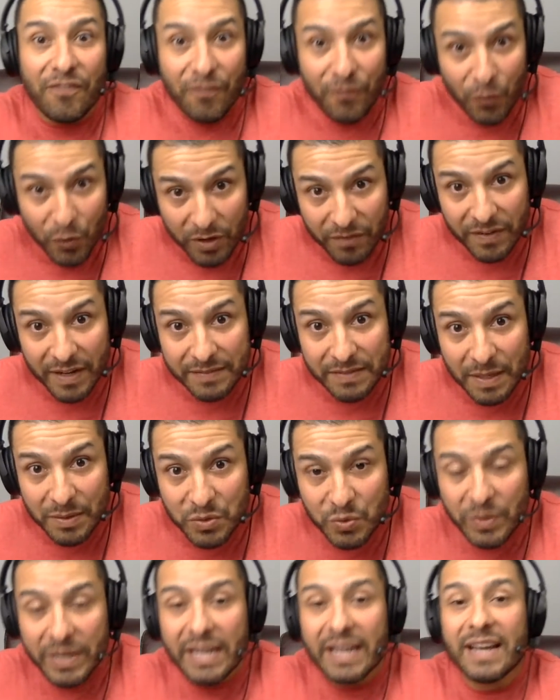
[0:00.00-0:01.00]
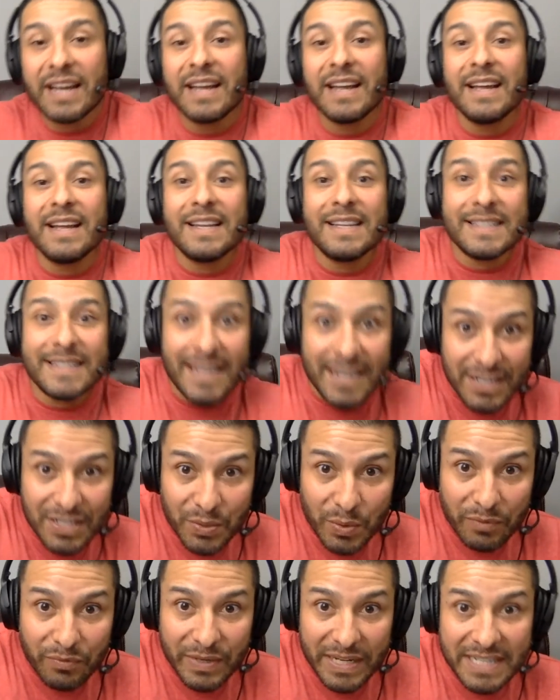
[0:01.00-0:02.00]
4 to 5 times a week, 10 to
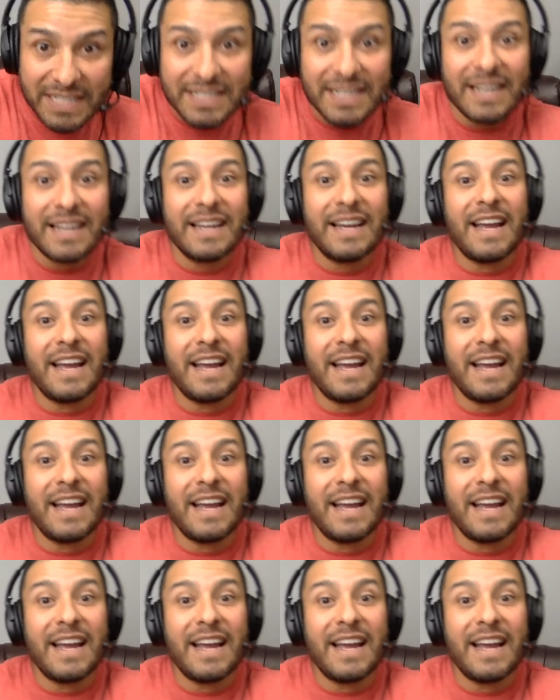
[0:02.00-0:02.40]
12 weeks,